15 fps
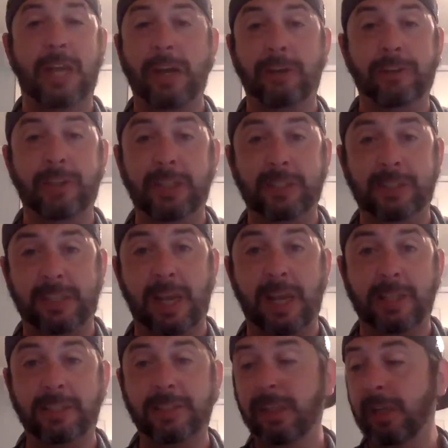higher than these
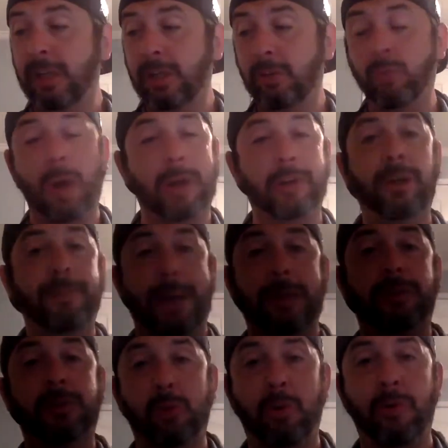guys wound up
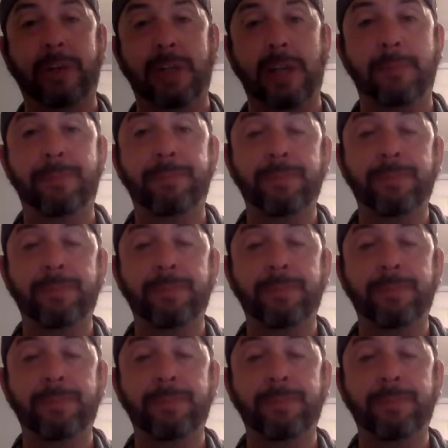outscoring them.